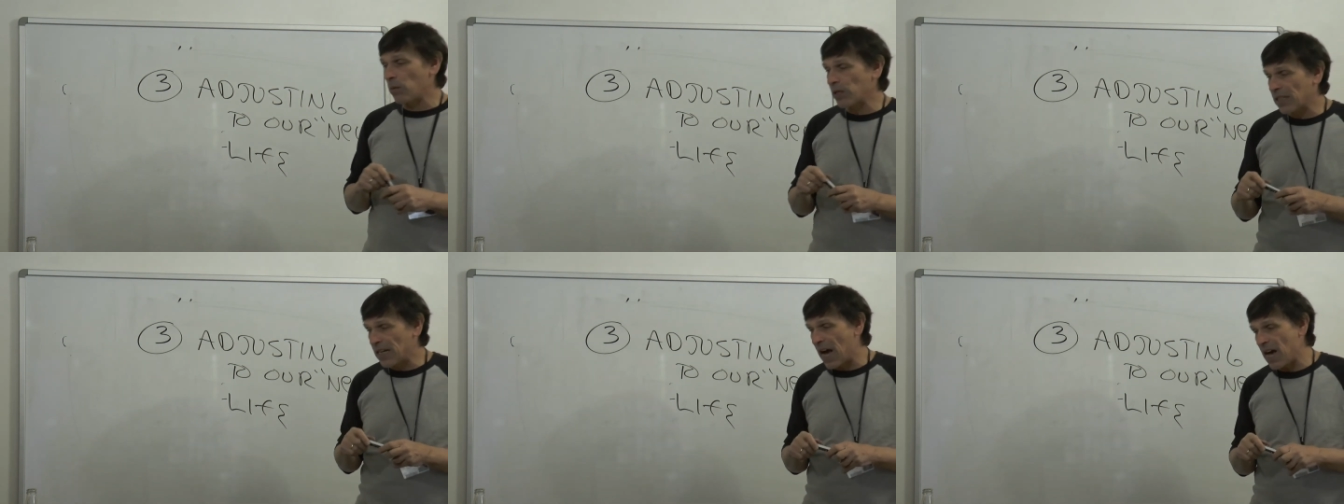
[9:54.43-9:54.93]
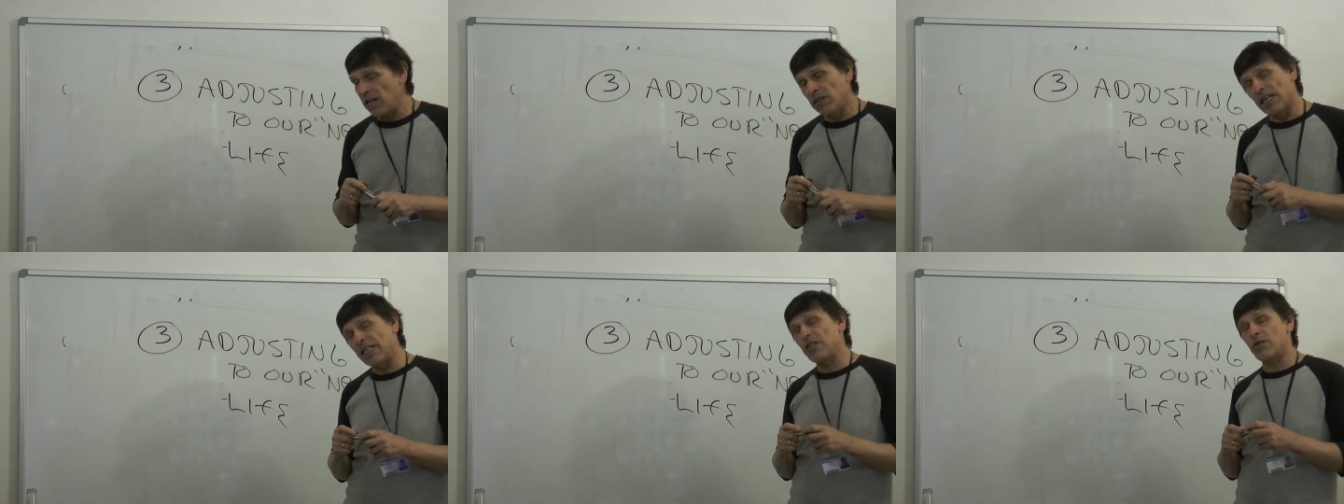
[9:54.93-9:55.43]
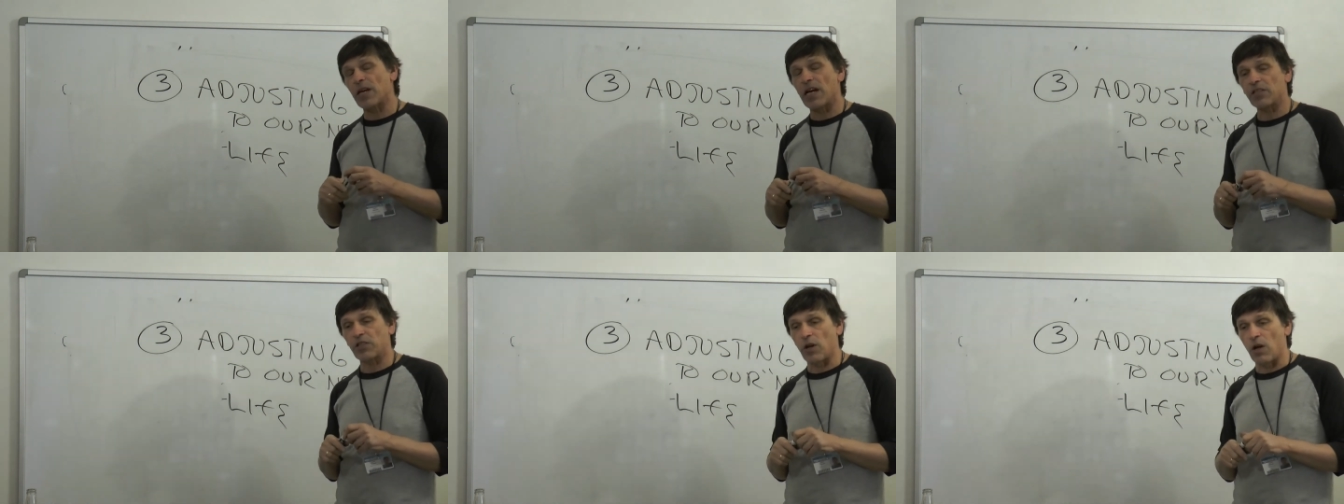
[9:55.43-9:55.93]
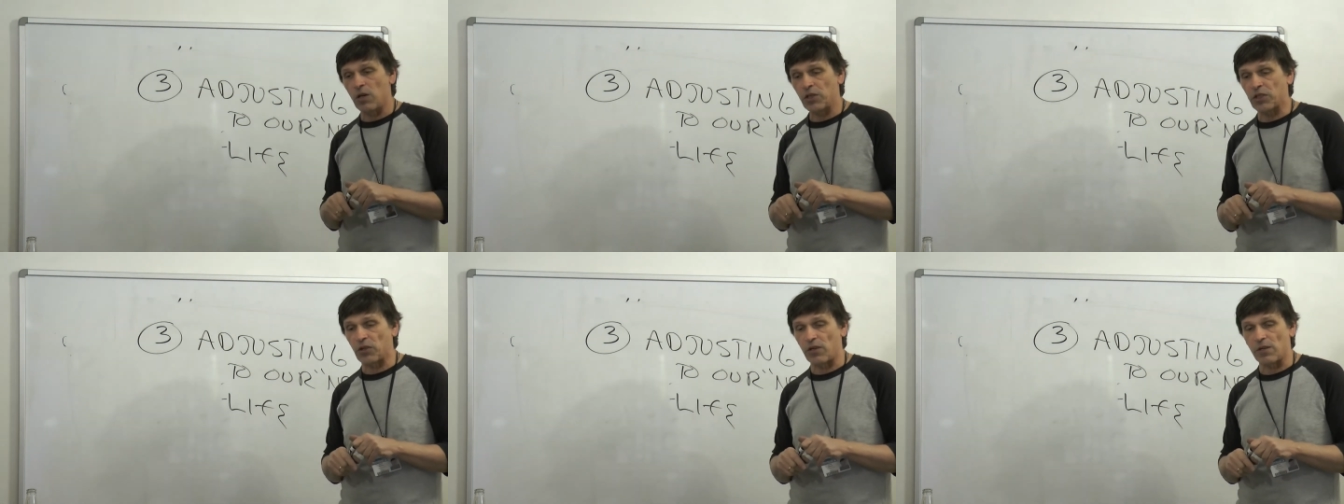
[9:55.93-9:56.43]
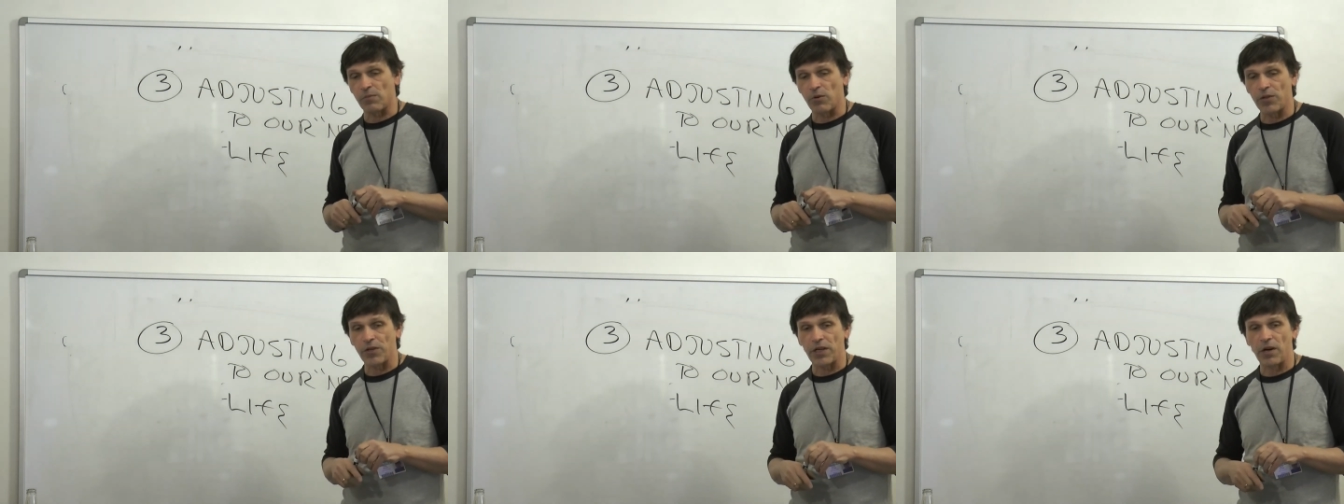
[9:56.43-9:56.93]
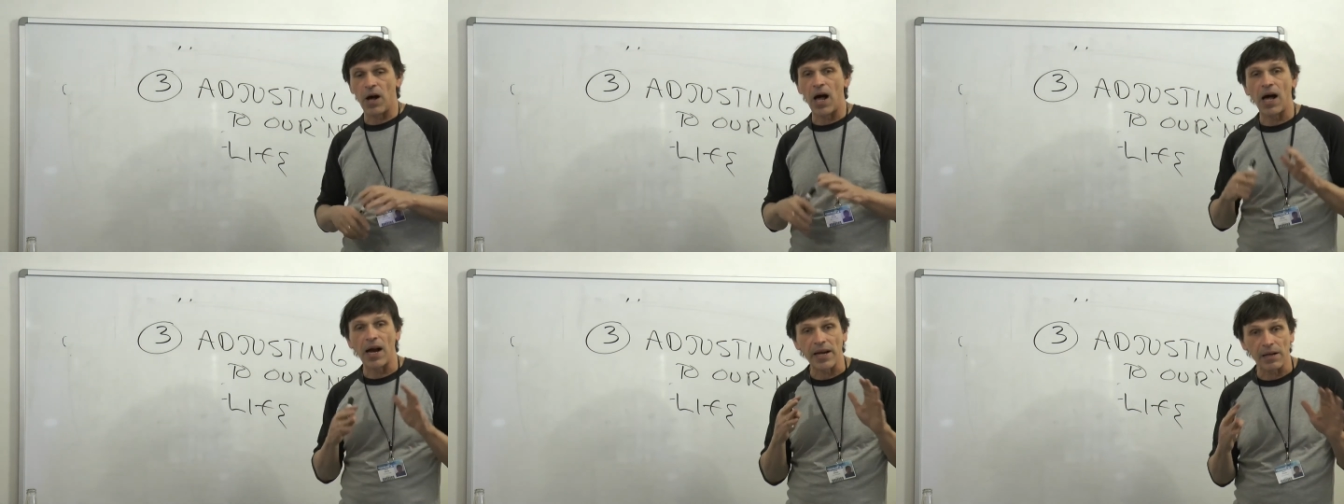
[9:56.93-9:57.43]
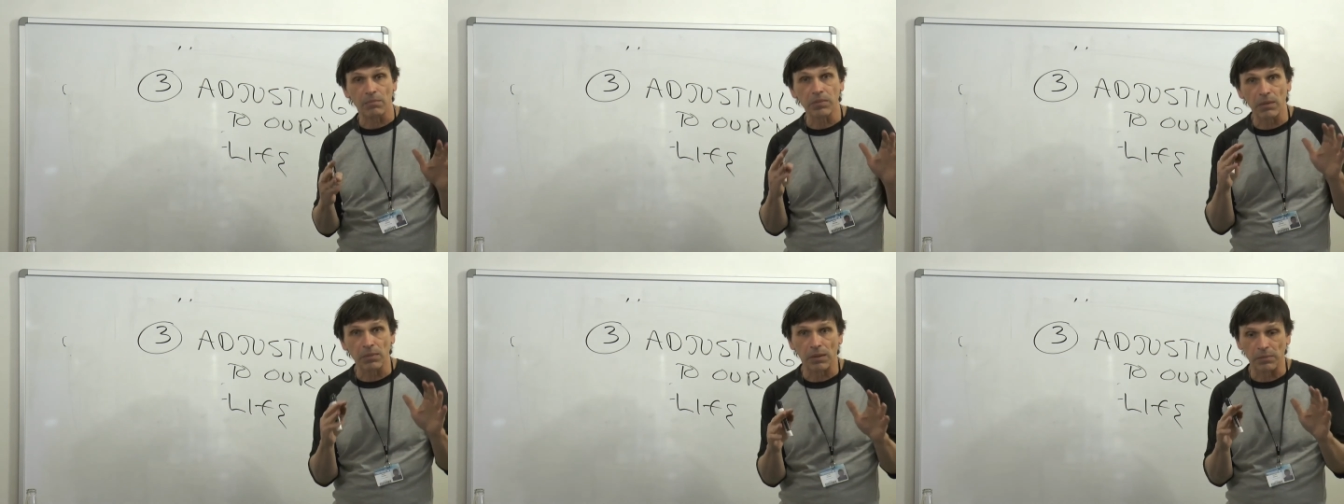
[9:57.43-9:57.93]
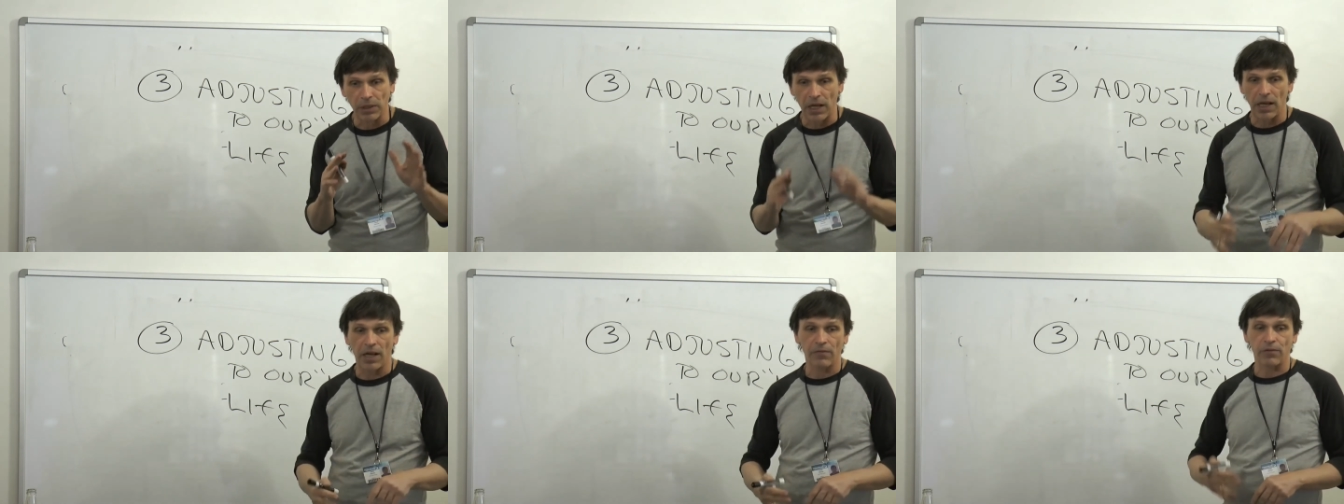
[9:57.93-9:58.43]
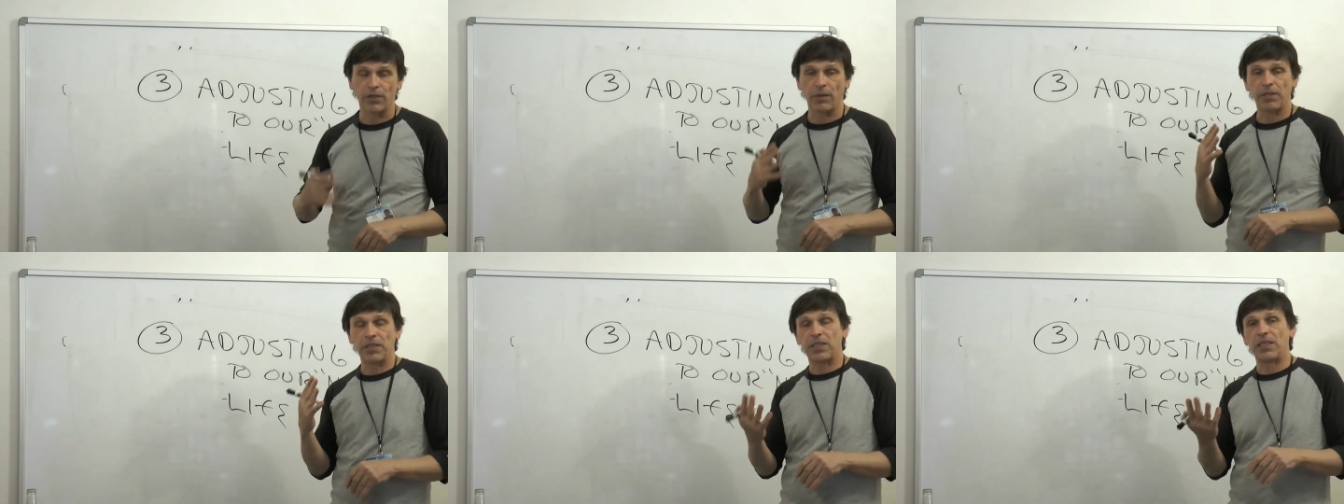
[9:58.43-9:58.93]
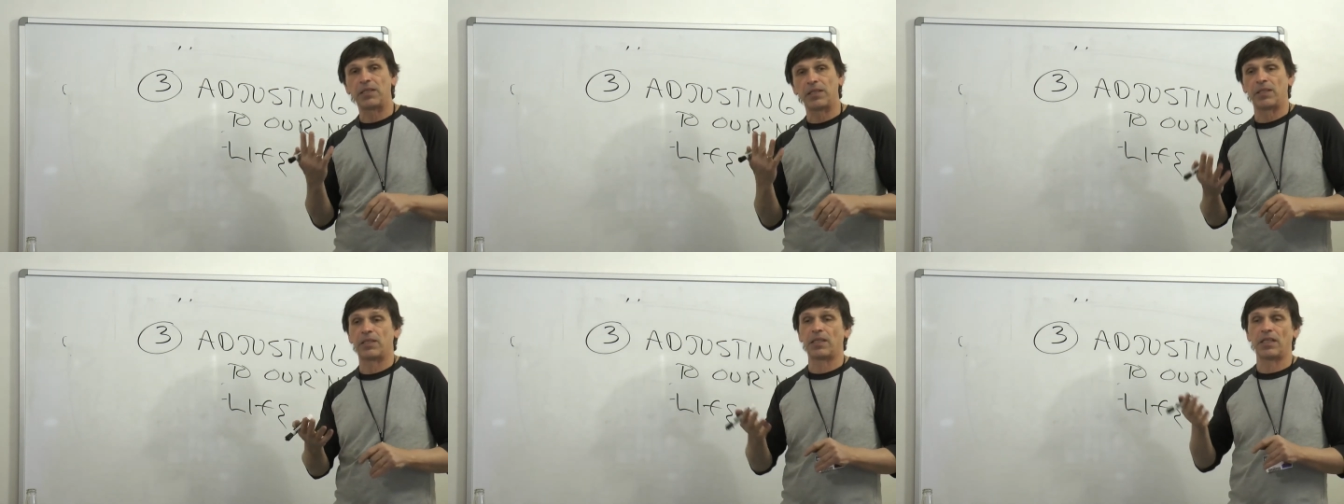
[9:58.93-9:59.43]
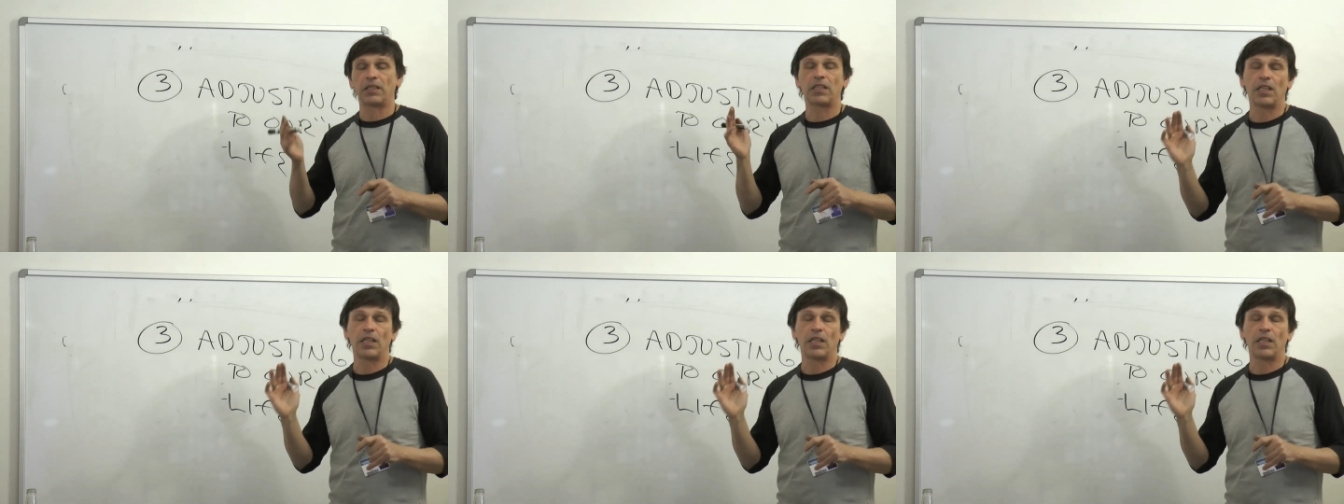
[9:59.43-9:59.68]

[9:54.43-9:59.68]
would kind of like you guys to all start them with, you know, hi, I'm blah, blah, blah for WCCC,